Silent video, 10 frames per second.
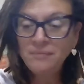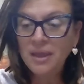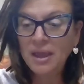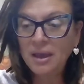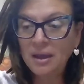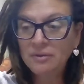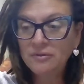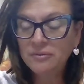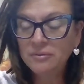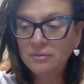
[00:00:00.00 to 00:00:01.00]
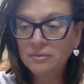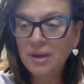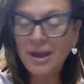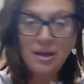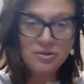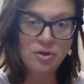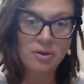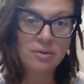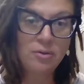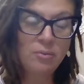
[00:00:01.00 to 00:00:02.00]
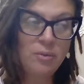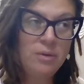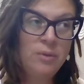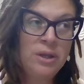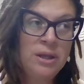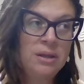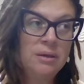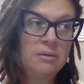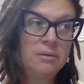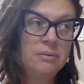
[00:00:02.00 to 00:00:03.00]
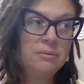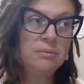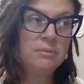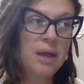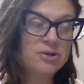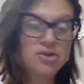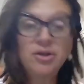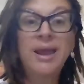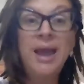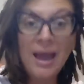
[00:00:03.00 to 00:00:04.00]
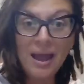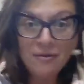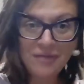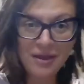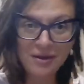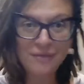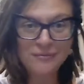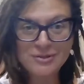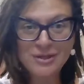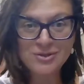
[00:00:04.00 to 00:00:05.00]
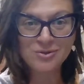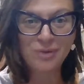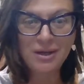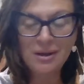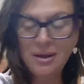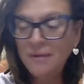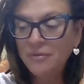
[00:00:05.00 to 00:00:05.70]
and act on it, or when we actually have that conversation, right?